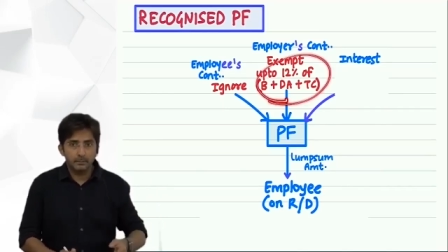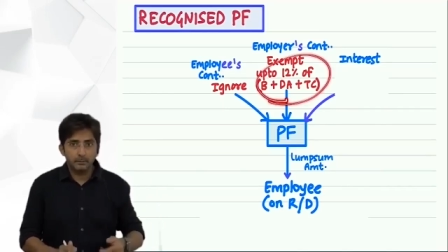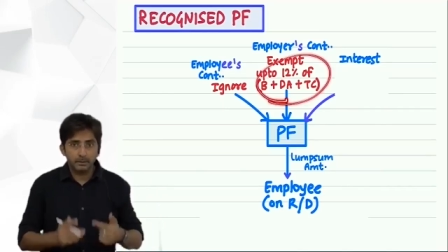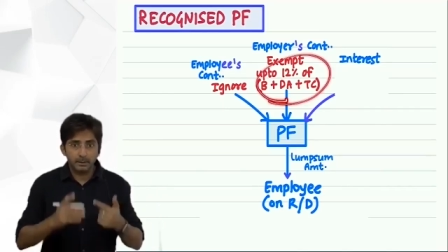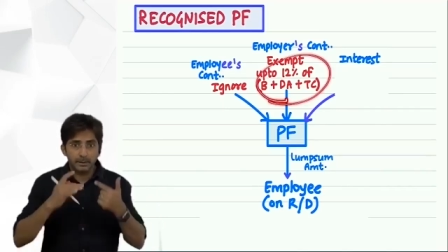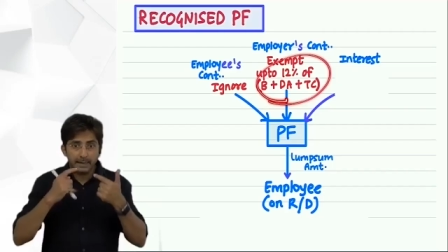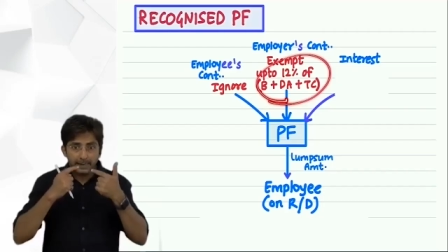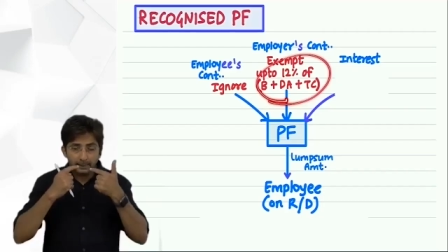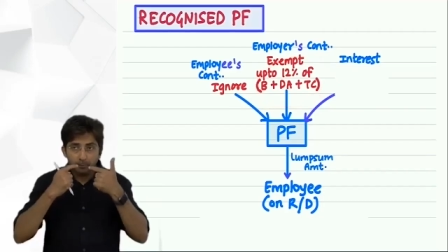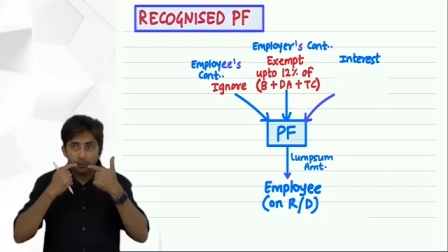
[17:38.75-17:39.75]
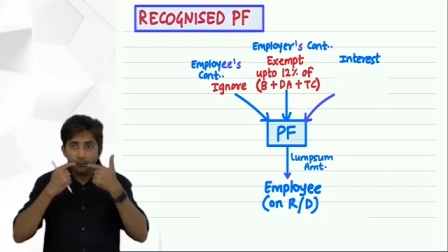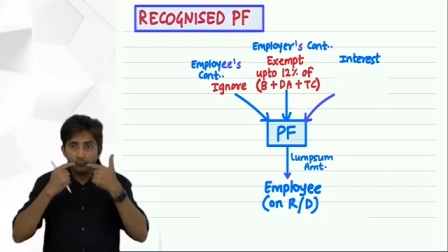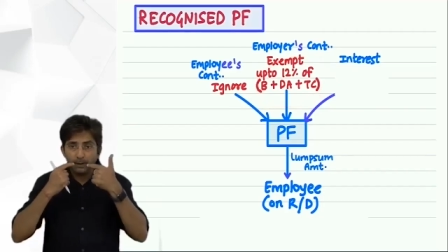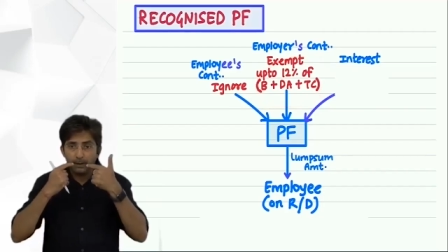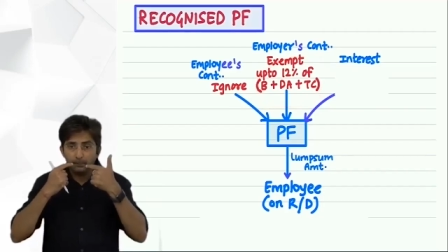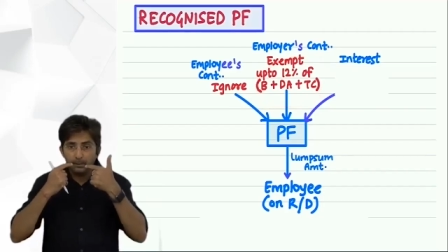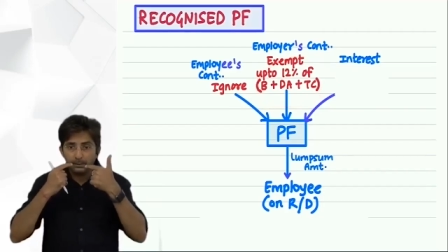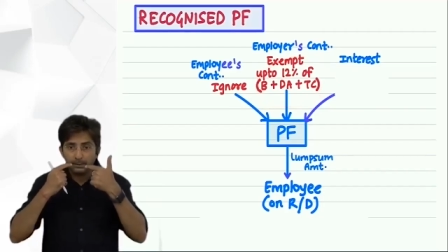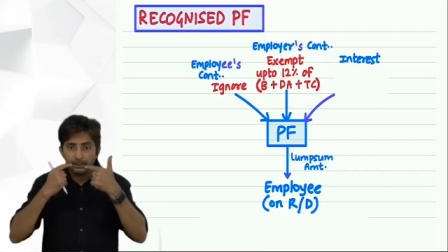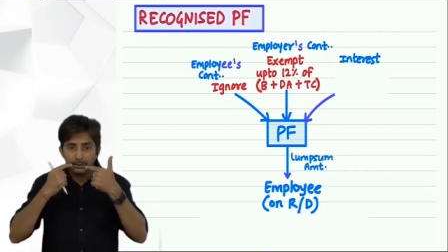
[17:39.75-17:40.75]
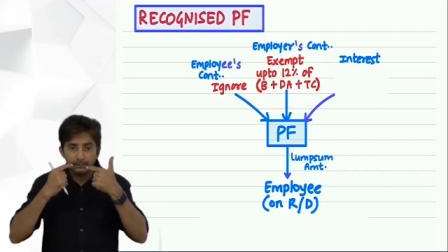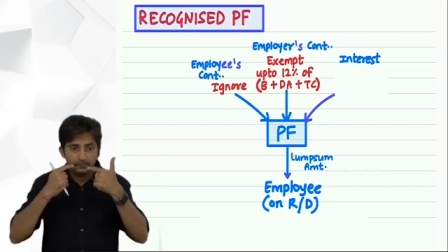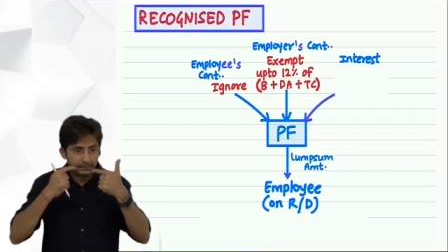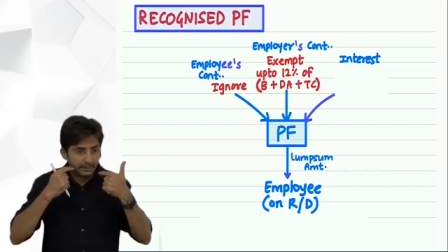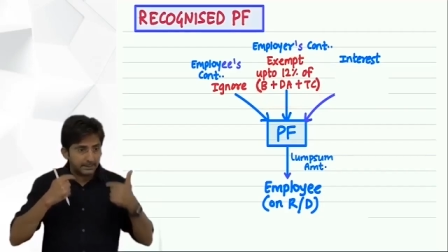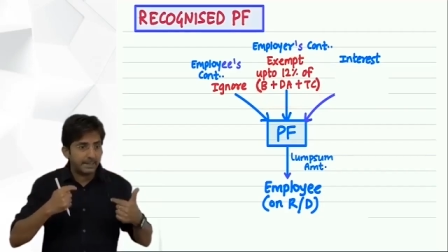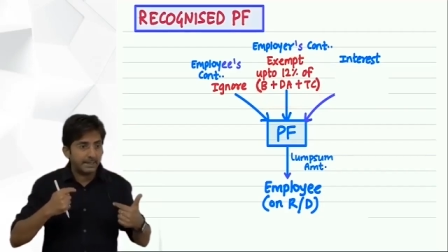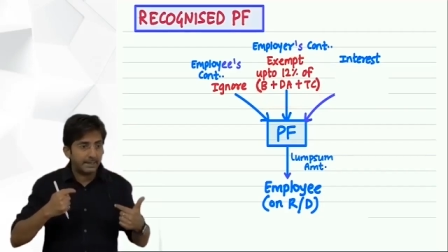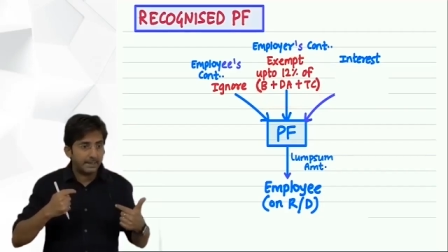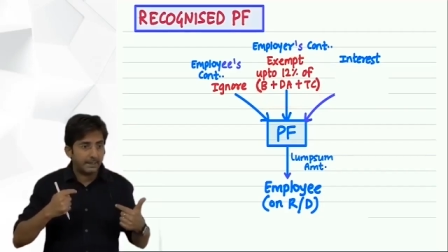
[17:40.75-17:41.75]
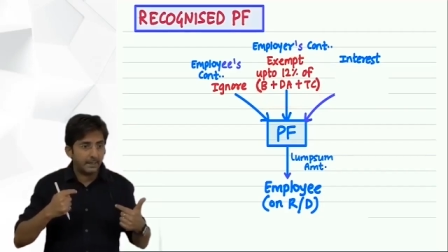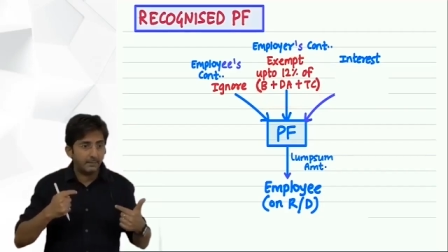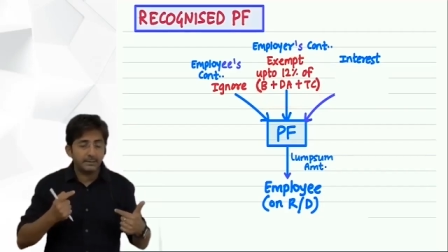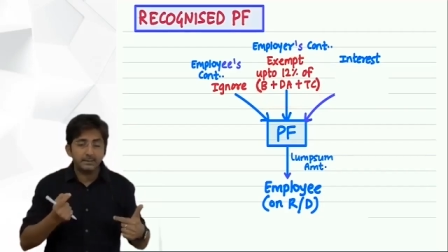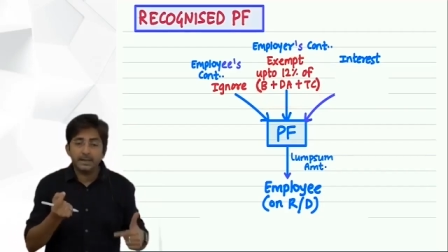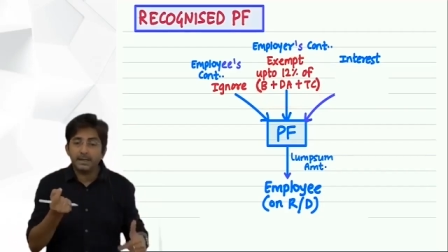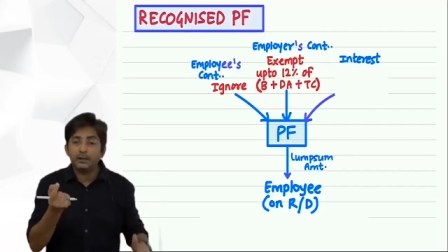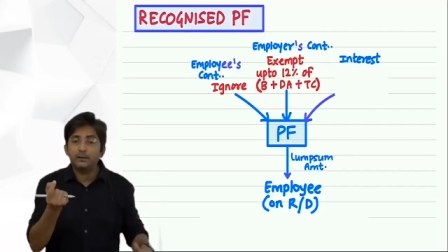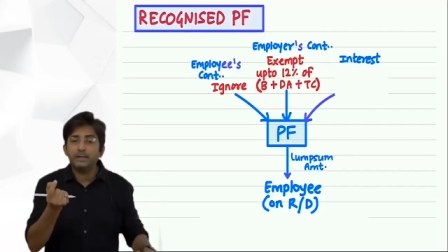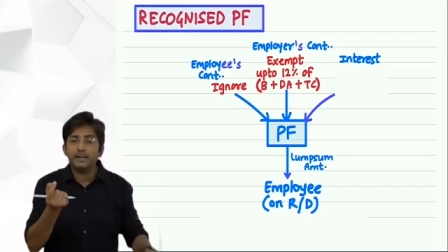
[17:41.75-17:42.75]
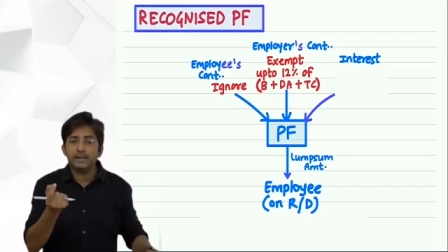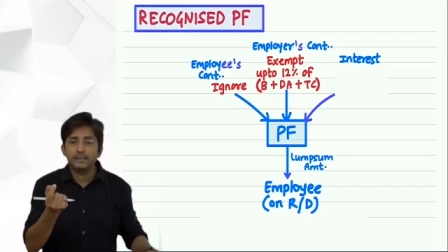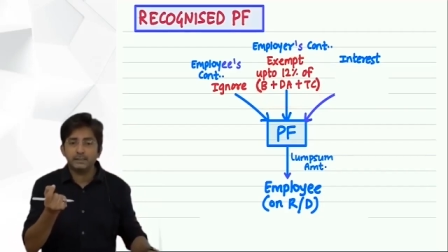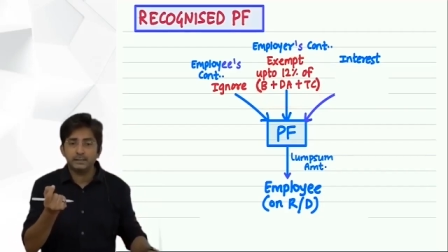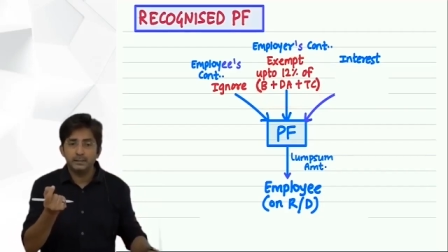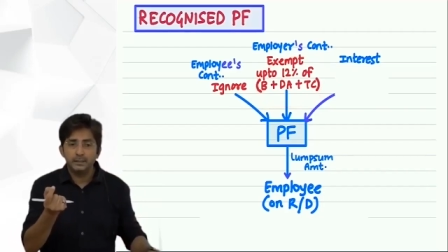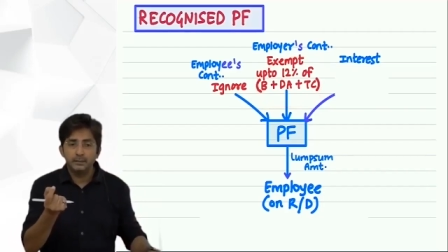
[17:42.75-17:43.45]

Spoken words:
But the 9.5% which I said right now, it's the rate of interest.